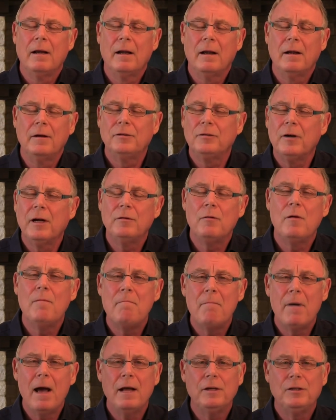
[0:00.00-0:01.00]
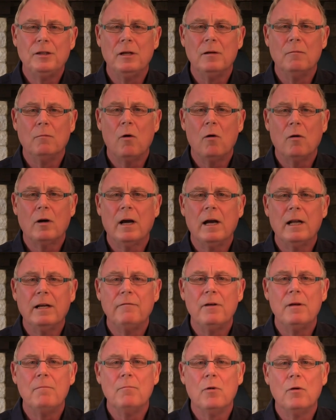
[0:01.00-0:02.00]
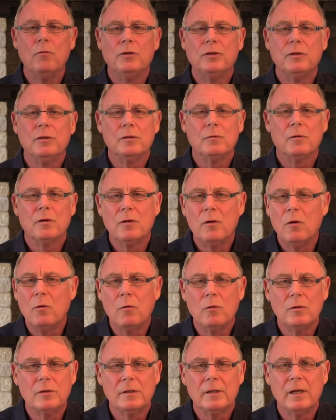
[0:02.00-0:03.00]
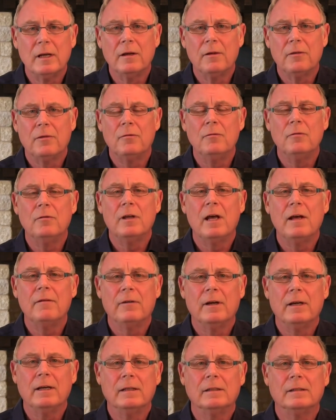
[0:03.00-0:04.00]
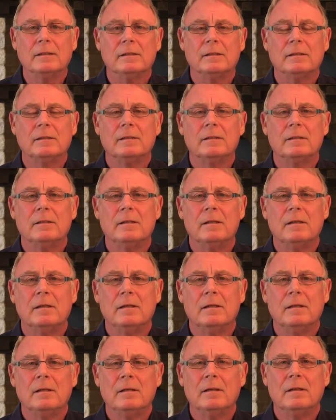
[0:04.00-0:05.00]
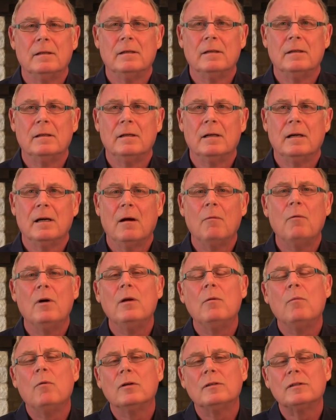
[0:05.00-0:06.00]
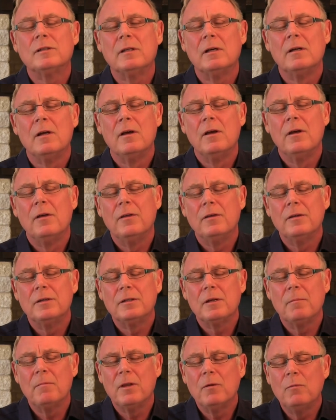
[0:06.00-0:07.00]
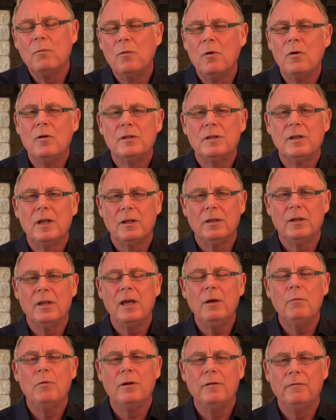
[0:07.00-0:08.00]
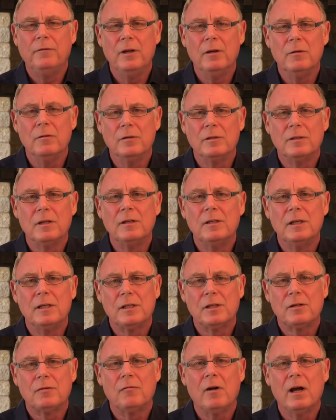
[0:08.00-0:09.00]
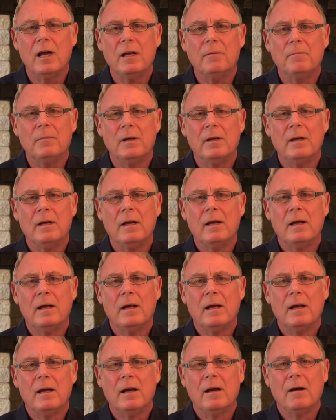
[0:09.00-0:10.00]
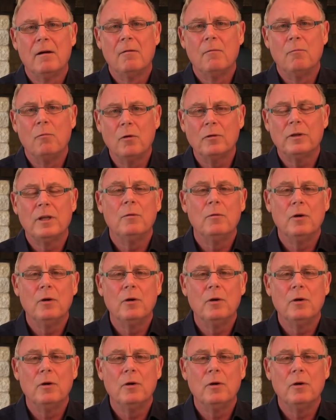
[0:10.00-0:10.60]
I tried to imagine what kind of emotions were coursing through their veins. I wonder what some of the words that they would have used to describe what they